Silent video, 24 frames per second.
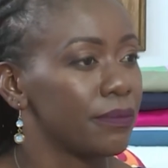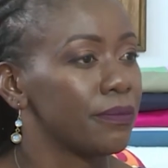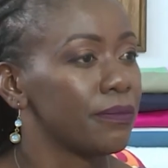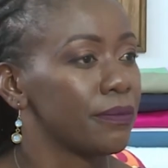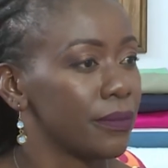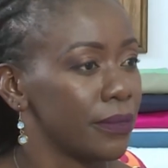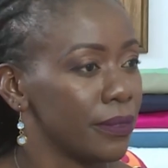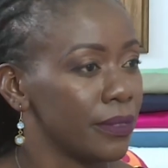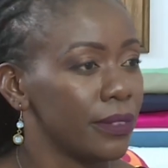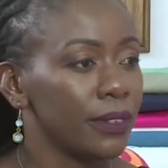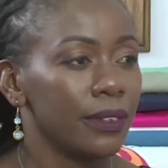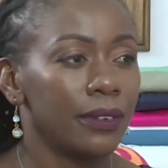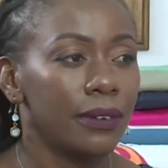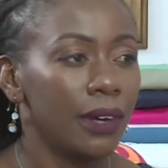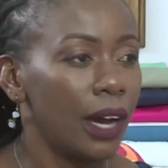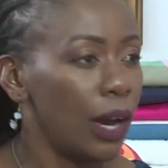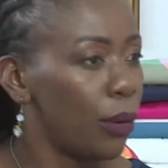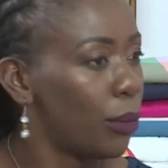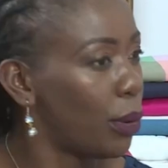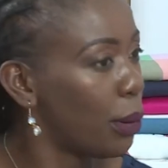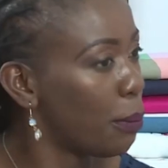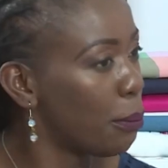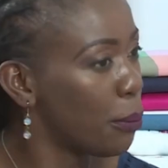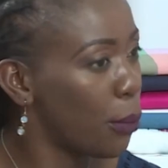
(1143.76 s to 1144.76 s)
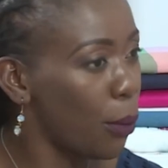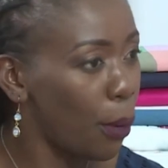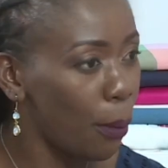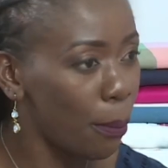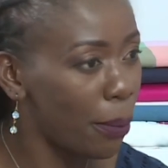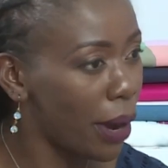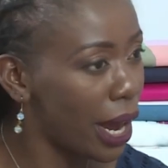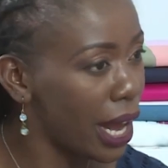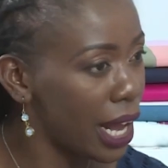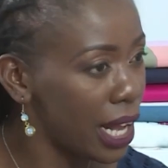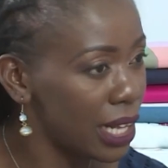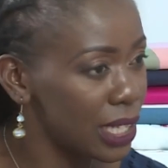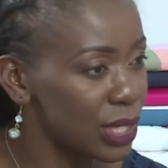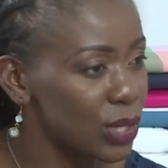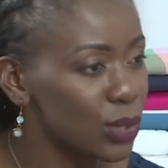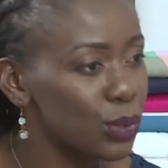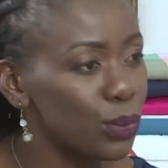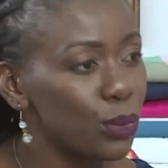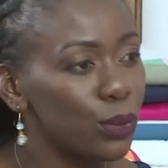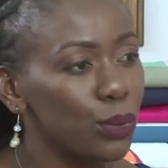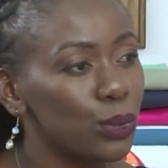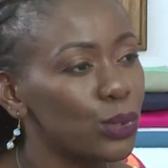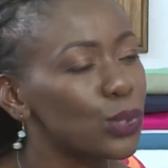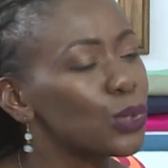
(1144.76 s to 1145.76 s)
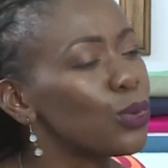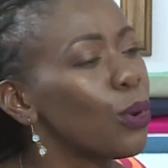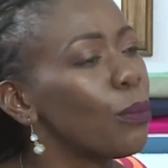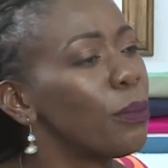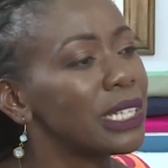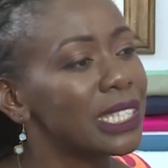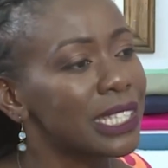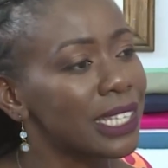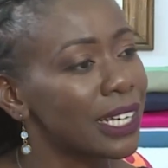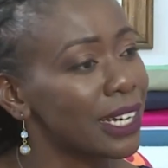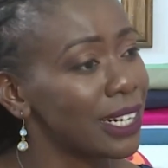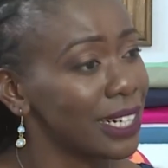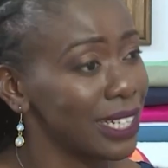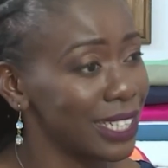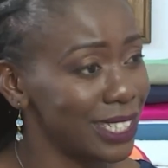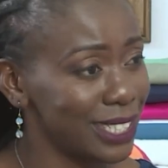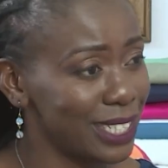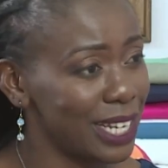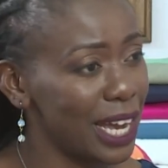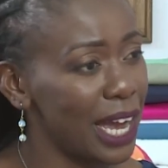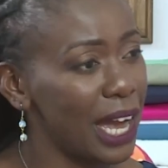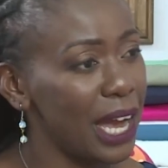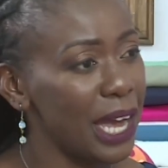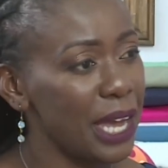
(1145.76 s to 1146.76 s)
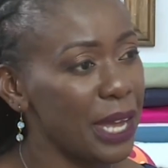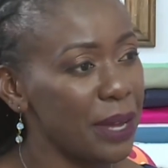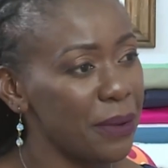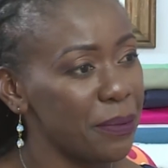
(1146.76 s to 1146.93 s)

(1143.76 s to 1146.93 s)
uh, screen our mobile, time, so, our so much mobile. screen time.